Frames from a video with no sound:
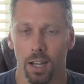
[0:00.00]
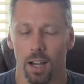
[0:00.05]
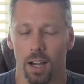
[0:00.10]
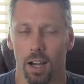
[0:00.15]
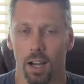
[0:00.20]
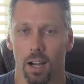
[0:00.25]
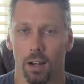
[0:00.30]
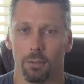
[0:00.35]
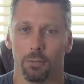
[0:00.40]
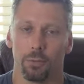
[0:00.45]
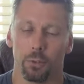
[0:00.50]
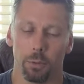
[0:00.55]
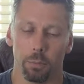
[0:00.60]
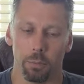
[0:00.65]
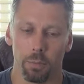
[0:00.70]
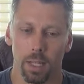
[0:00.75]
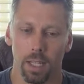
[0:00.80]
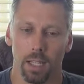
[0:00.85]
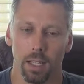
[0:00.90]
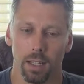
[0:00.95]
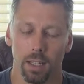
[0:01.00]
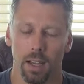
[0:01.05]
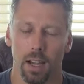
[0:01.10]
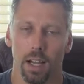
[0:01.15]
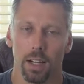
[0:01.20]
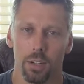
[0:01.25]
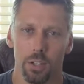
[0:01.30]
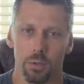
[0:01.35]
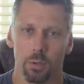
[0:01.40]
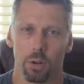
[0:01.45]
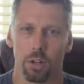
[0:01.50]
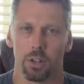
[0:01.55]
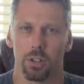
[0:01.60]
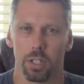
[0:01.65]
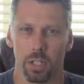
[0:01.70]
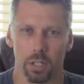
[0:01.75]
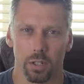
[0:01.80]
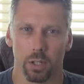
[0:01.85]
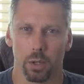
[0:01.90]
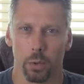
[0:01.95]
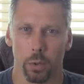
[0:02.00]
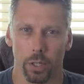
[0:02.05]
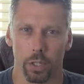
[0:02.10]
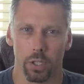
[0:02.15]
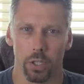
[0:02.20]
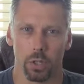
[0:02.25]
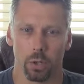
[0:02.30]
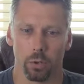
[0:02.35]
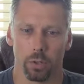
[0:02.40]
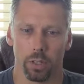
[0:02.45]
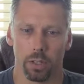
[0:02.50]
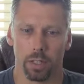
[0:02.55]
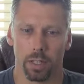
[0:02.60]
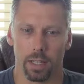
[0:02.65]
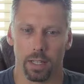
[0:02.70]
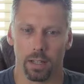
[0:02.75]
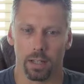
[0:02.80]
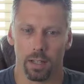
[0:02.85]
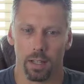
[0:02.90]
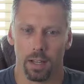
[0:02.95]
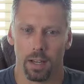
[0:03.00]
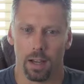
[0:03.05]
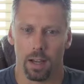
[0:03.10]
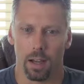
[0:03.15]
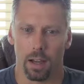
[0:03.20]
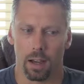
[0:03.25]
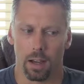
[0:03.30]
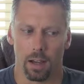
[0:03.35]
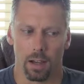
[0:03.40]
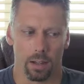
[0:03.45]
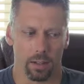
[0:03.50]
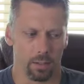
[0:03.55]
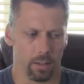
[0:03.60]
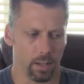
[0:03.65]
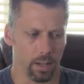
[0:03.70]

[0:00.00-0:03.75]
Uh, for me, I just want to share a quick story that uh,